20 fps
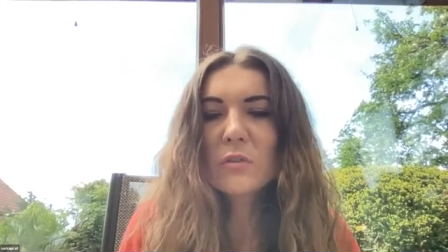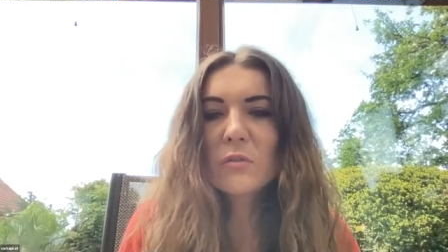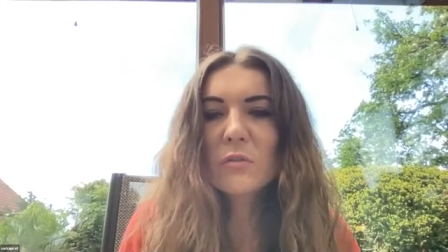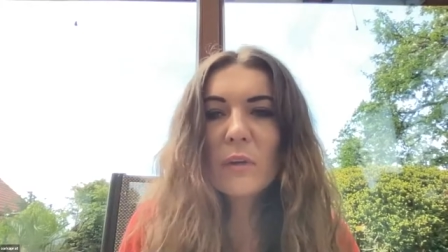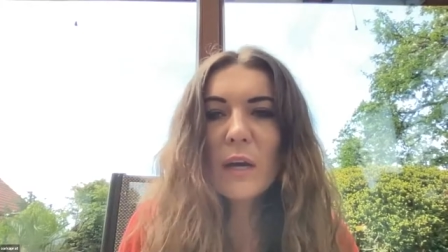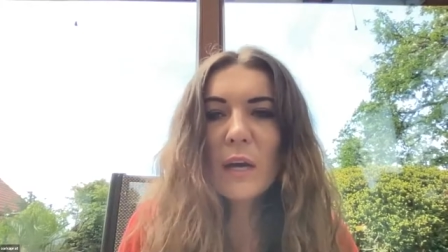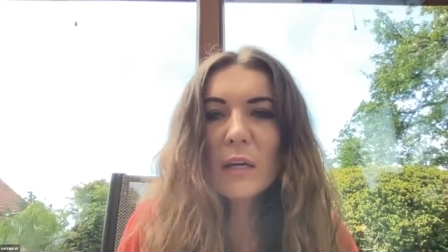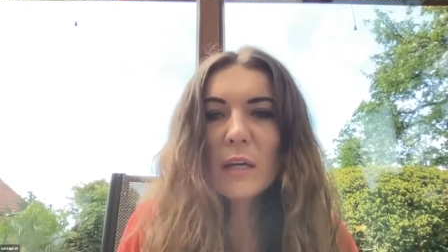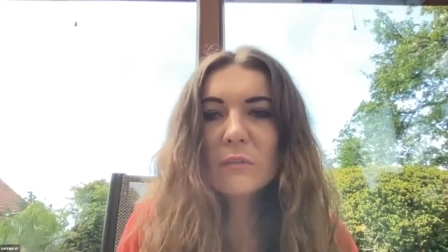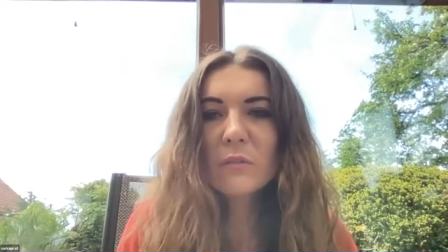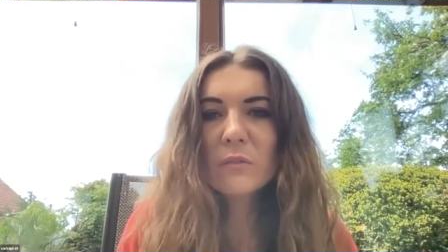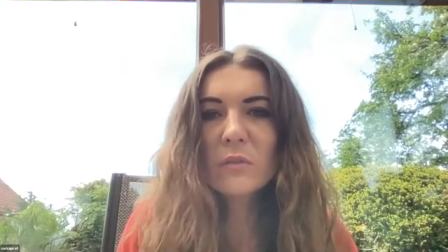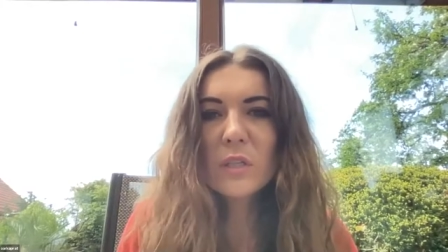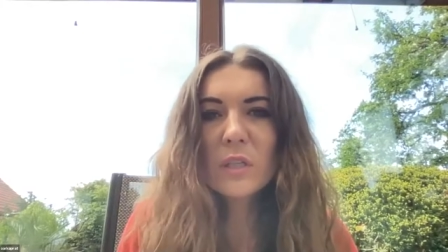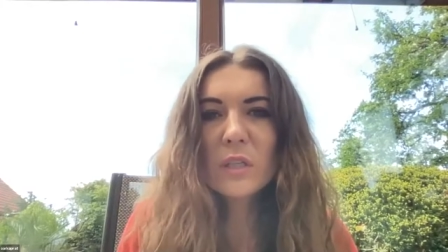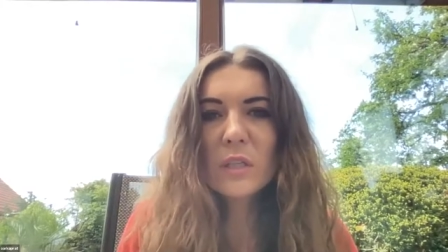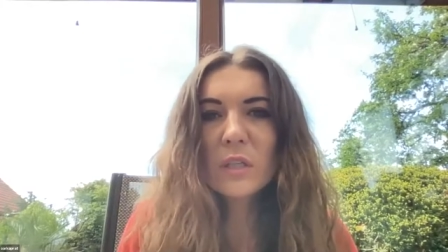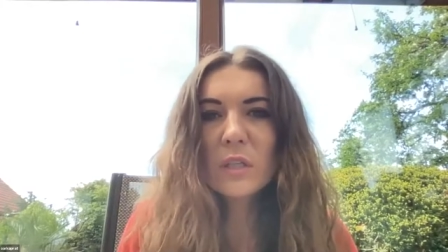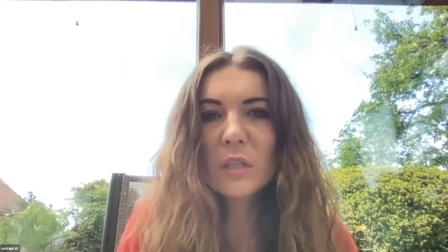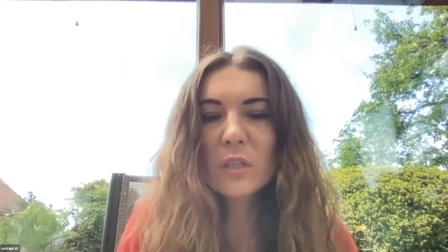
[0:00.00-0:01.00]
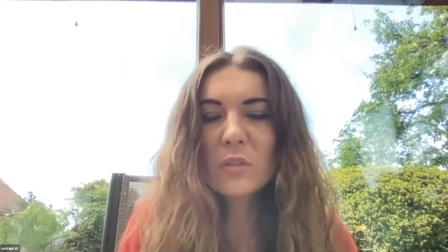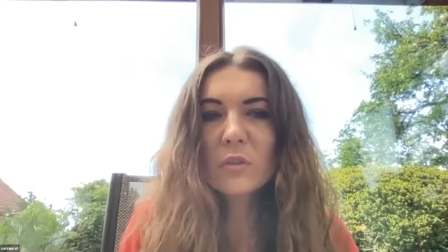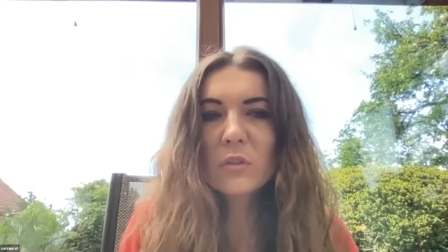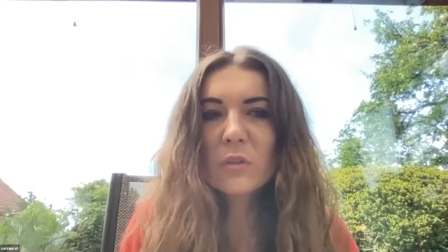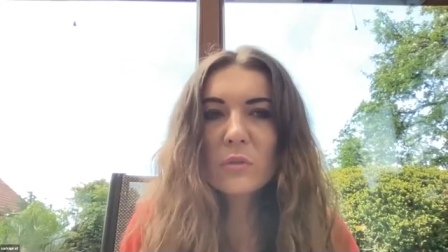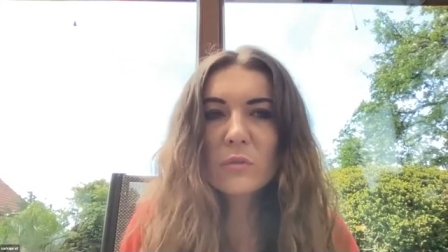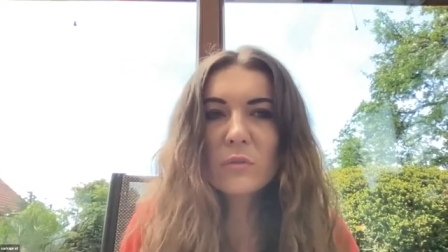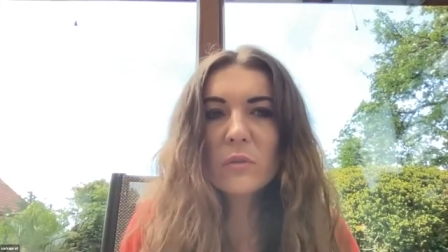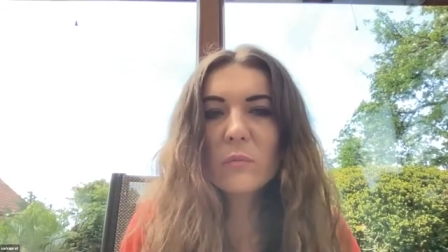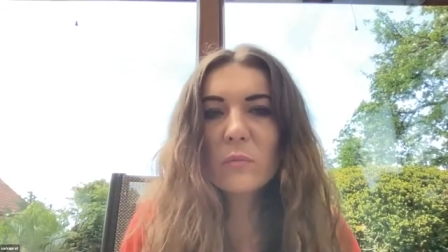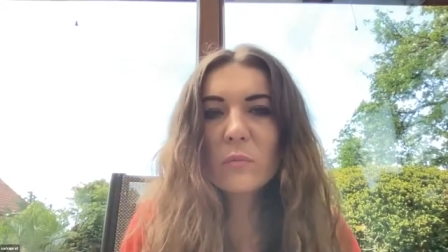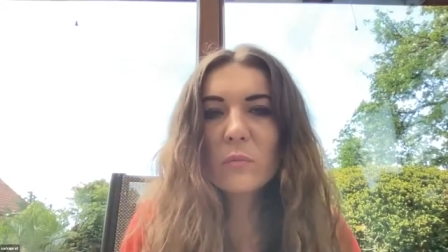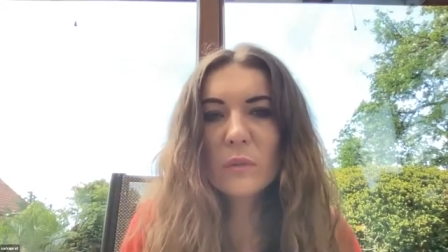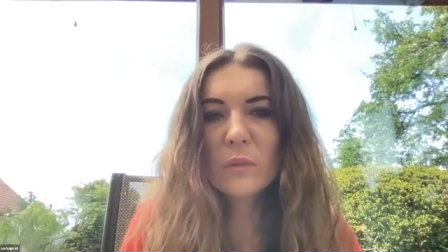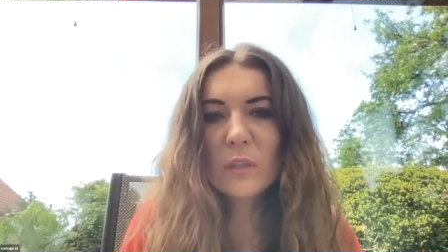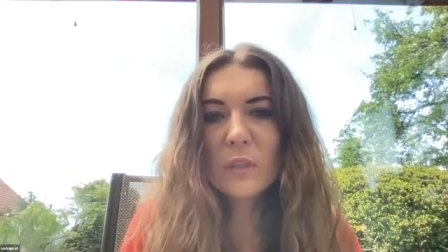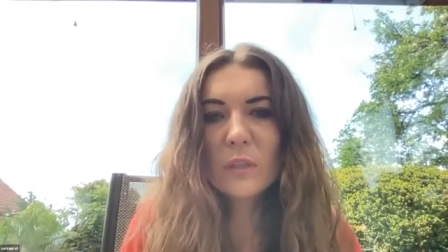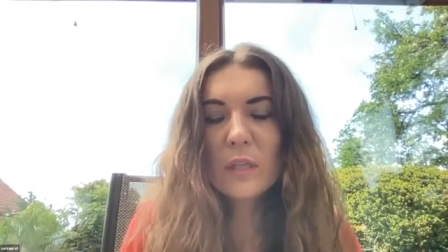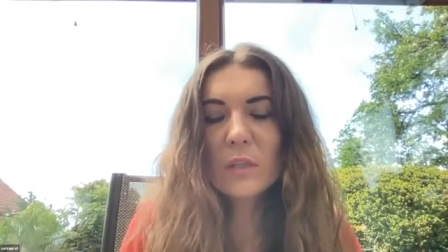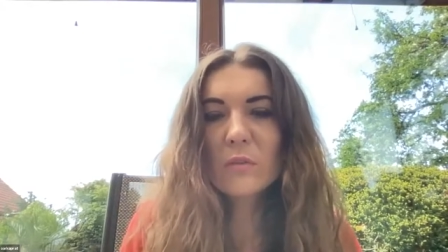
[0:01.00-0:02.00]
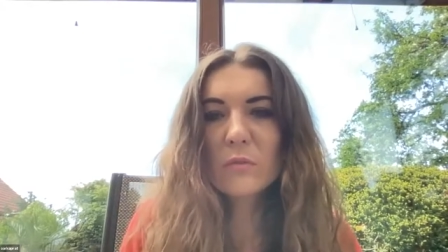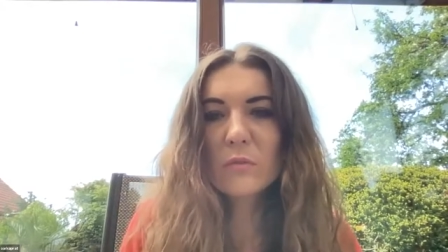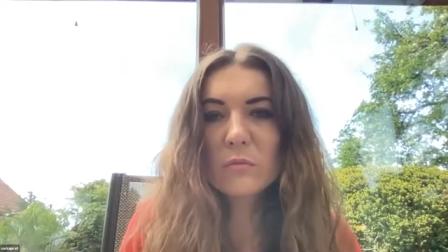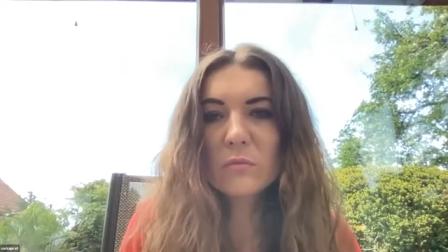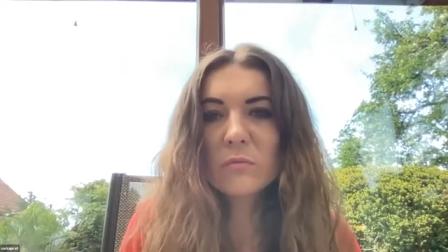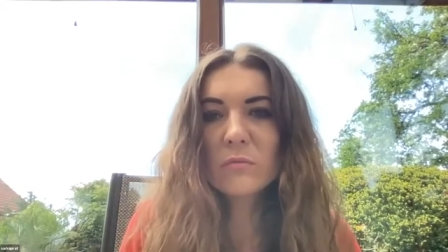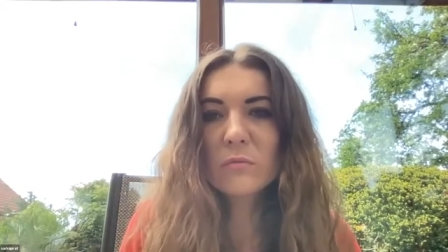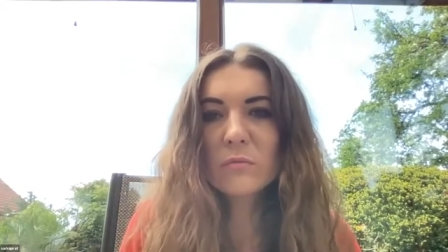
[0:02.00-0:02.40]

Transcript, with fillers: So now I would say he actually uses it more than I do.